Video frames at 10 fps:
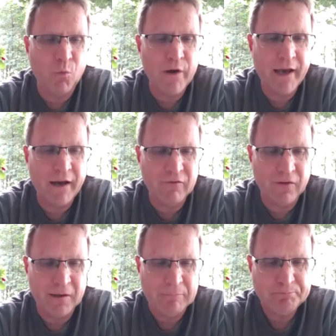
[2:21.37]
and we
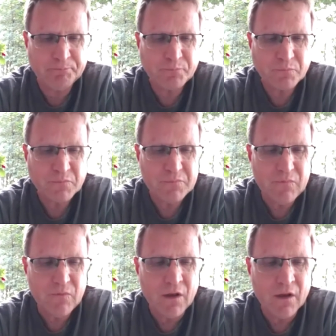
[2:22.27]
have, um,
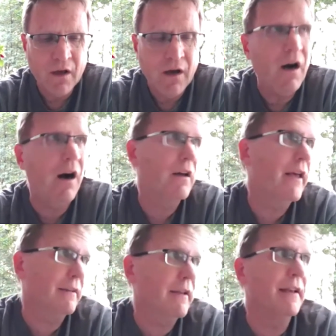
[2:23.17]
uh,
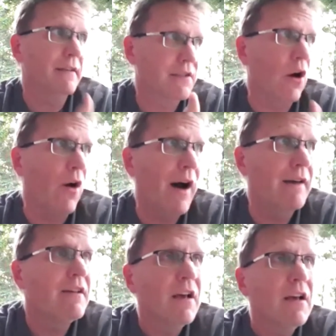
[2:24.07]
and, and so
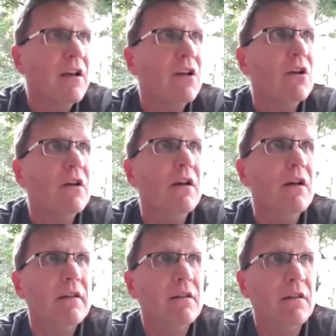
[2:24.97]
I
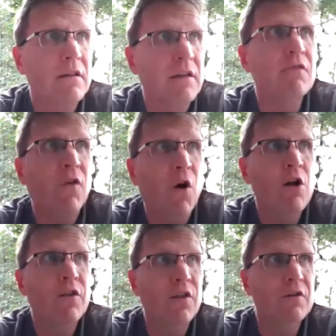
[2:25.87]
live
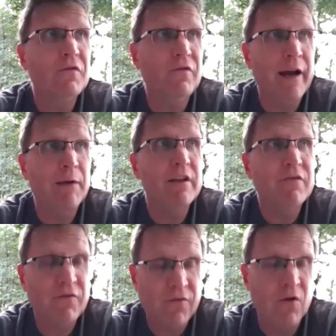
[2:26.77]
on the
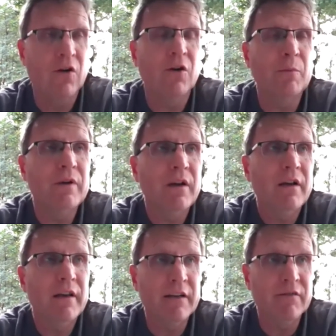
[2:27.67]
family farm
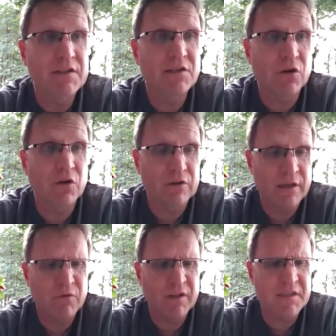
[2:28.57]
even still.
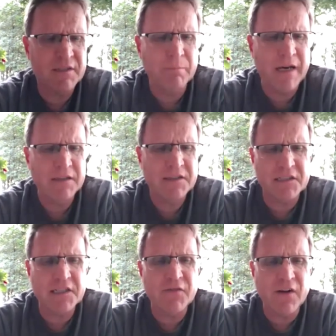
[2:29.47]
It, it's about
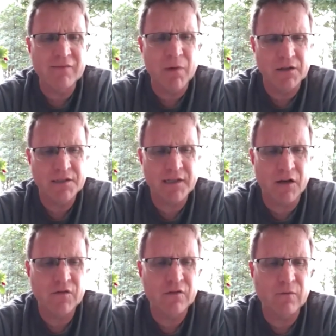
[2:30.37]
65 miles
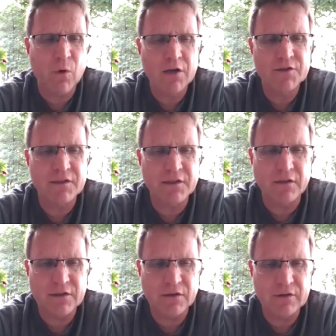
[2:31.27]
south of
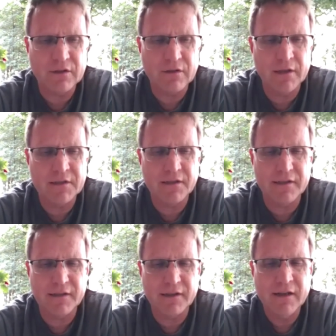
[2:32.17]
Washington, so it's
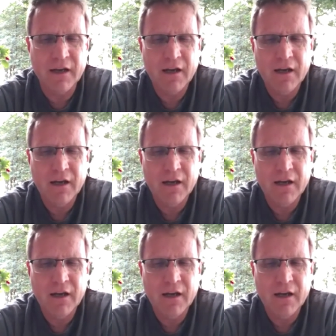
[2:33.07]
a, uh,